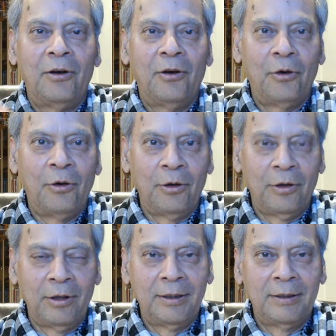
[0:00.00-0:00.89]

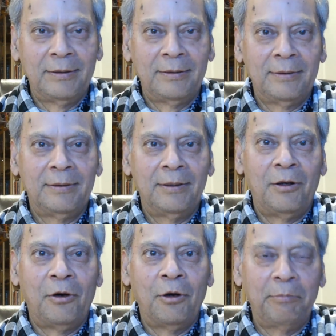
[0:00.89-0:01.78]
all
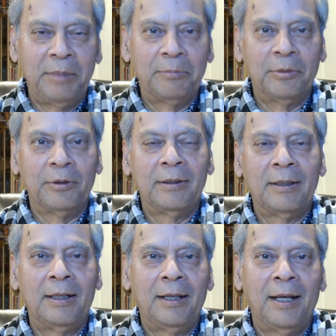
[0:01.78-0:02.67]
all people
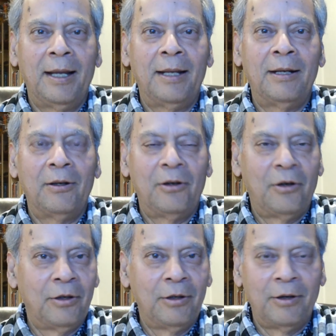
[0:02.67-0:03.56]
and
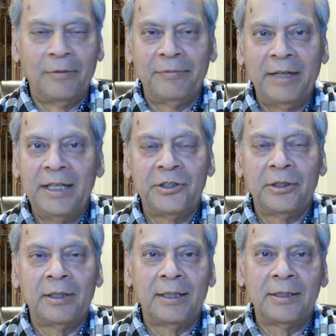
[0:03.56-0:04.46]
all of
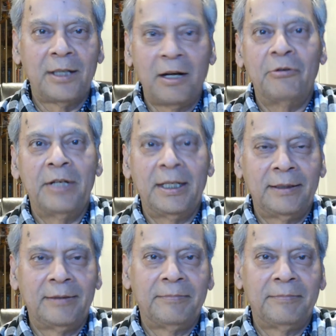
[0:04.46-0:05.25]
nature and surrounding